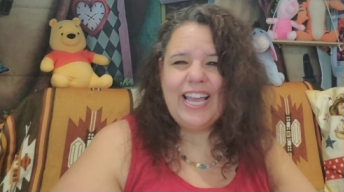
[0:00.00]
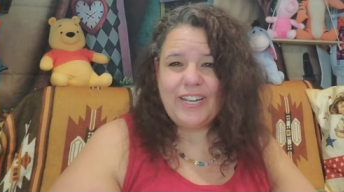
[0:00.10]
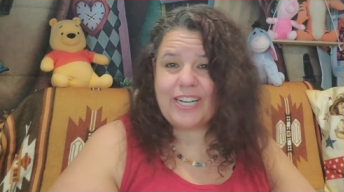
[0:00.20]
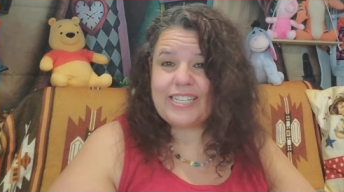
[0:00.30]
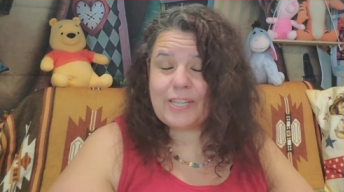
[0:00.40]

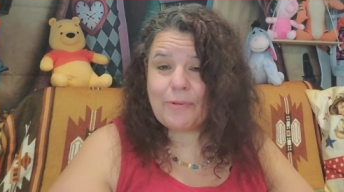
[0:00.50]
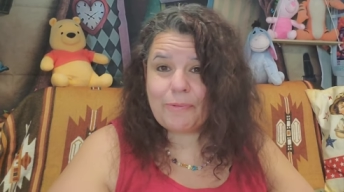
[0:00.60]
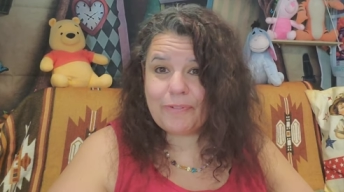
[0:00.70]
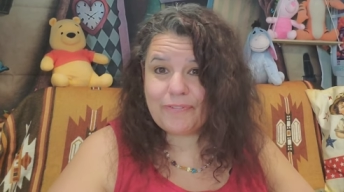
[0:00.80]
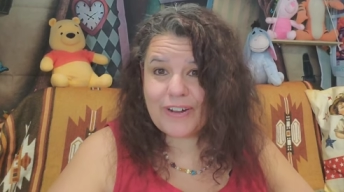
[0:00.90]
Not to say we
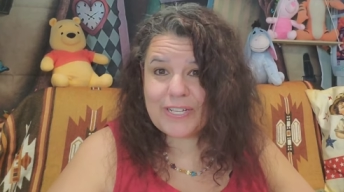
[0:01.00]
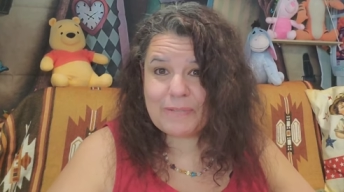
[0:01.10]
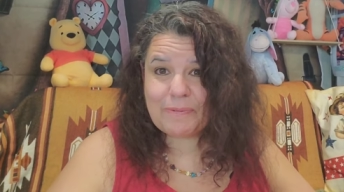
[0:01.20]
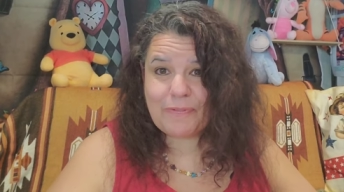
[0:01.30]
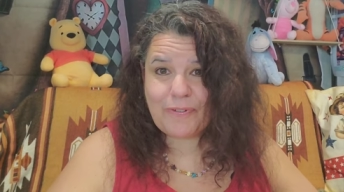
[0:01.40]
weren't
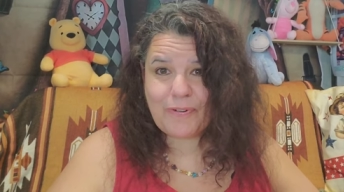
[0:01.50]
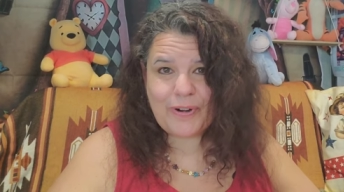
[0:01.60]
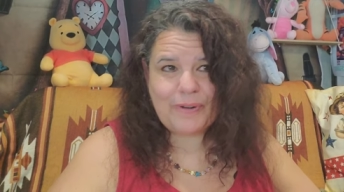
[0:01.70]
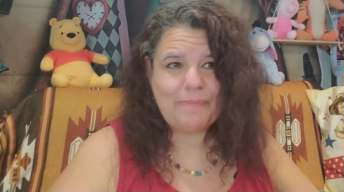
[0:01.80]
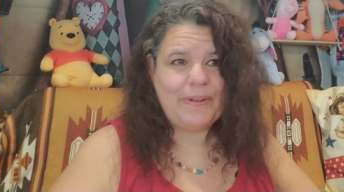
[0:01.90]
friends
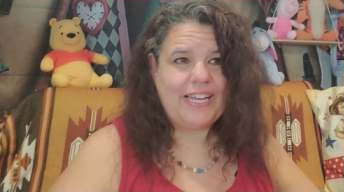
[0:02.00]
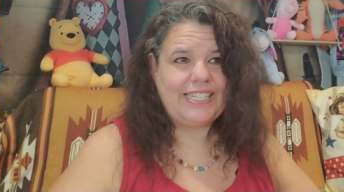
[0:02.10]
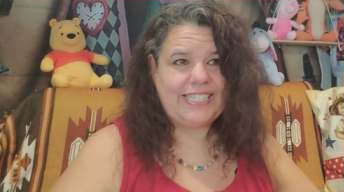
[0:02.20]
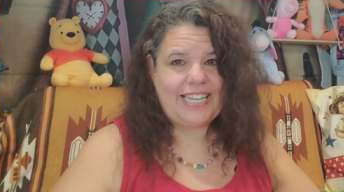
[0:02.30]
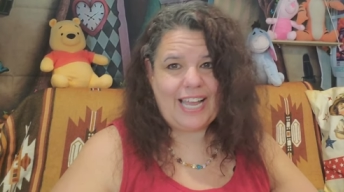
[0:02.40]
before, but
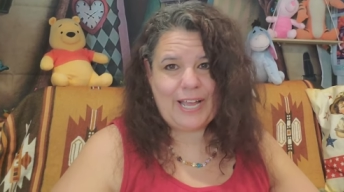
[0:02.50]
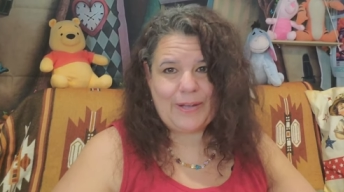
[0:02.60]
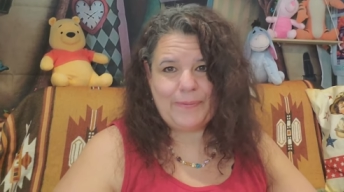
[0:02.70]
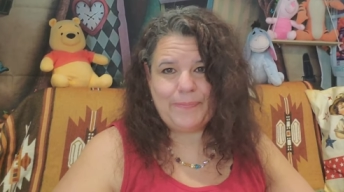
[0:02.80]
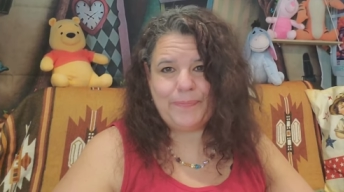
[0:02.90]

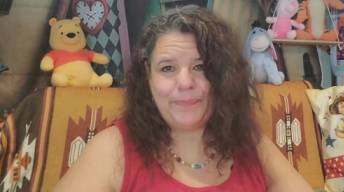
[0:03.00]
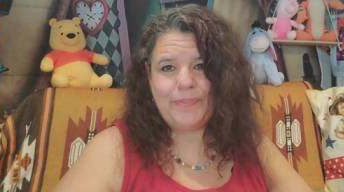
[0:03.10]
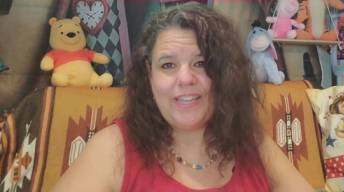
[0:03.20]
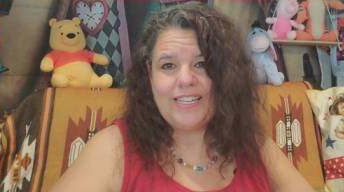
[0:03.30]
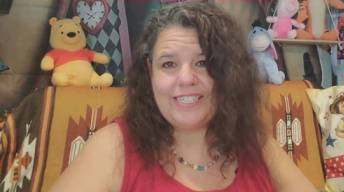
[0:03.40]

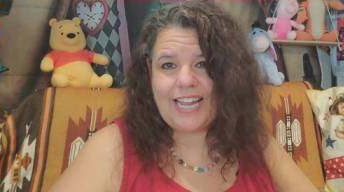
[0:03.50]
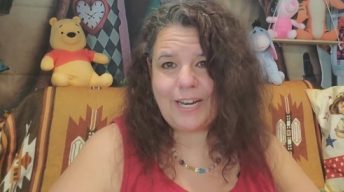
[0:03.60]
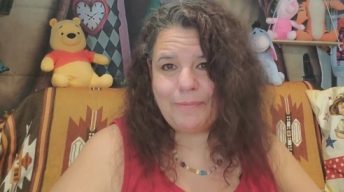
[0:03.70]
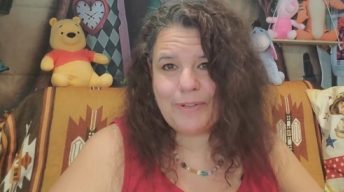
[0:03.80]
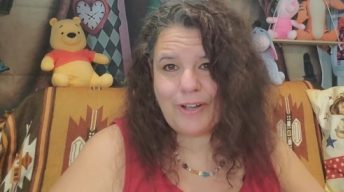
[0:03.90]
she
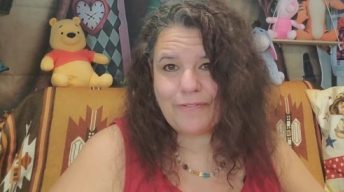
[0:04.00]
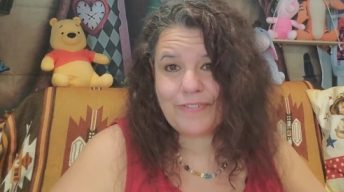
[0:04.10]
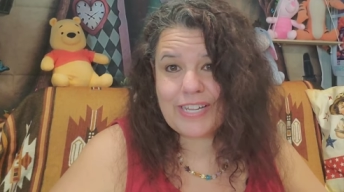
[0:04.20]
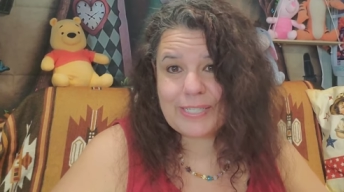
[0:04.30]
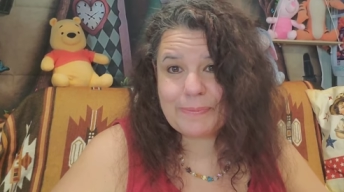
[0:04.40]
added me on
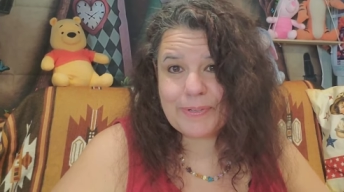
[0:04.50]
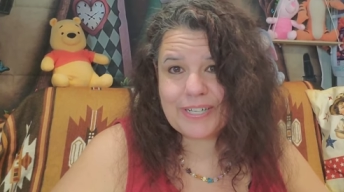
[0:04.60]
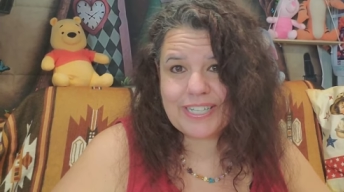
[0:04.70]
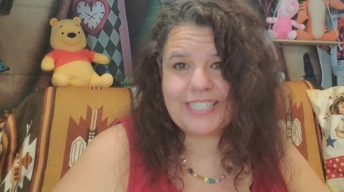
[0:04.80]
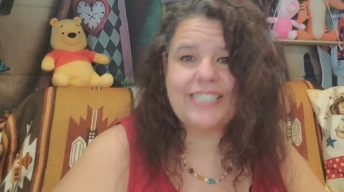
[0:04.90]
Facebook.